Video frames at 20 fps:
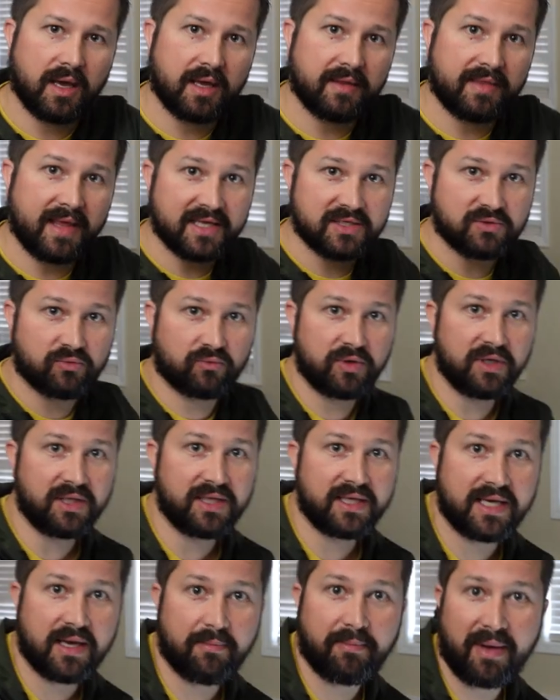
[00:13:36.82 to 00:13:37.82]
And that's
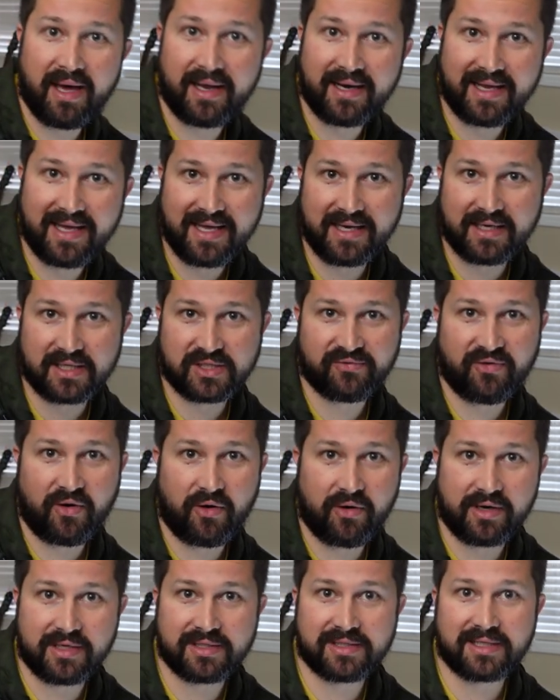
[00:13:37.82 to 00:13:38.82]
really about it as
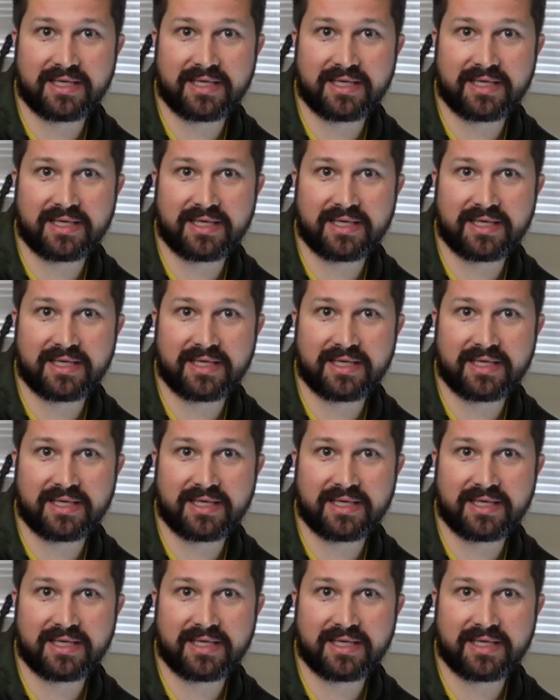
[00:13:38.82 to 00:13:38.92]
far as